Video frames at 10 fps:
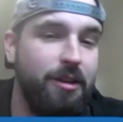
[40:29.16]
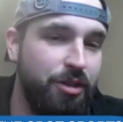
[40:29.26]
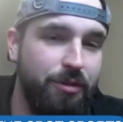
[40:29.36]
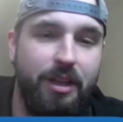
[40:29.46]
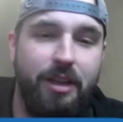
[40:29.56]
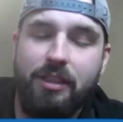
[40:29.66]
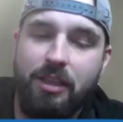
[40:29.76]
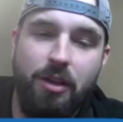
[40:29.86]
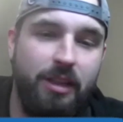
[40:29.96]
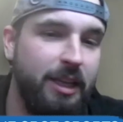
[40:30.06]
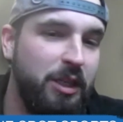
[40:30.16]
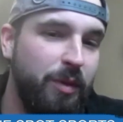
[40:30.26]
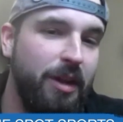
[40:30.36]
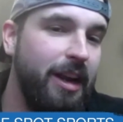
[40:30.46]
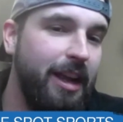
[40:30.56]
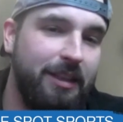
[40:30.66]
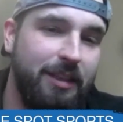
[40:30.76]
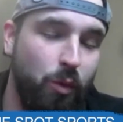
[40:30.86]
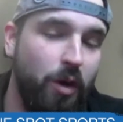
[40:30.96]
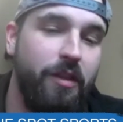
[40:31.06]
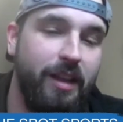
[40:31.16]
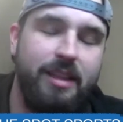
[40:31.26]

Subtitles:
juniors, the experience is worth it.